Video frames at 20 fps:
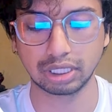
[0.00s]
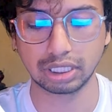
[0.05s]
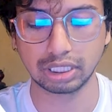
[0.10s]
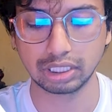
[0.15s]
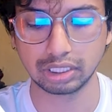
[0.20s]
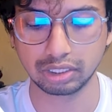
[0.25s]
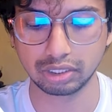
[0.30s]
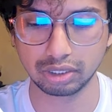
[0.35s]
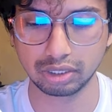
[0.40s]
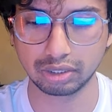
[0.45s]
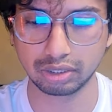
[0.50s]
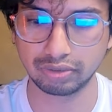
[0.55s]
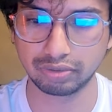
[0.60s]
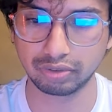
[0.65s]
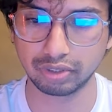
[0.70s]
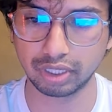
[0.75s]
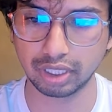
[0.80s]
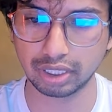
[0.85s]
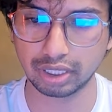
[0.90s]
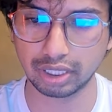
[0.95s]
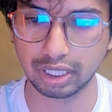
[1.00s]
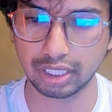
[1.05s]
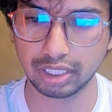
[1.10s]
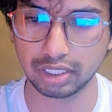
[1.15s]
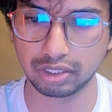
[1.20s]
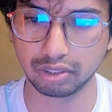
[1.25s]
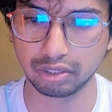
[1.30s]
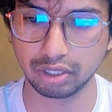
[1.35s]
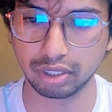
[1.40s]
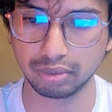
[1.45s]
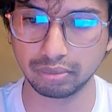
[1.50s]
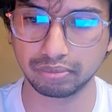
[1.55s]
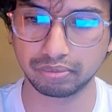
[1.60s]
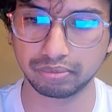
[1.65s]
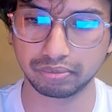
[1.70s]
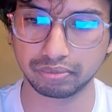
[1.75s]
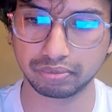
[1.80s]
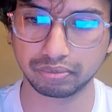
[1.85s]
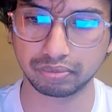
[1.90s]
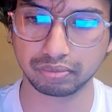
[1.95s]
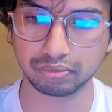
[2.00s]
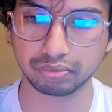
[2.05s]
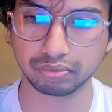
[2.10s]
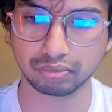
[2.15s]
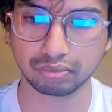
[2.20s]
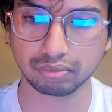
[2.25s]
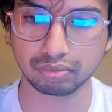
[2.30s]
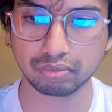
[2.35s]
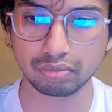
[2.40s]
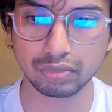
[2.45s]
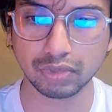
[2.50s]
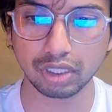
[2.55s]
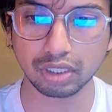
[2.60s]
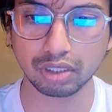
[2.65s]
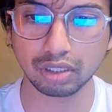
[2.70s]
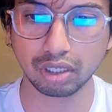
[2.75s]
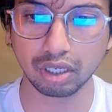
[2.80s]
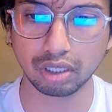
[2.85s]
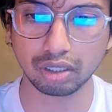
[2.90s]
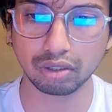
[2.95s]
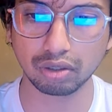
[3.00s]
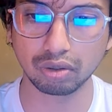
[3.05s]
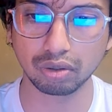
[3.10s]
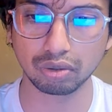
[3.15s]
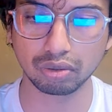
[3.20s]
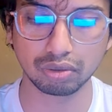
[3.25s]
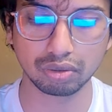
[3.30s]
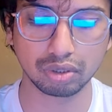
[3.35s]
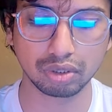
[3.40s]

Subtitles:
So if you just say history.go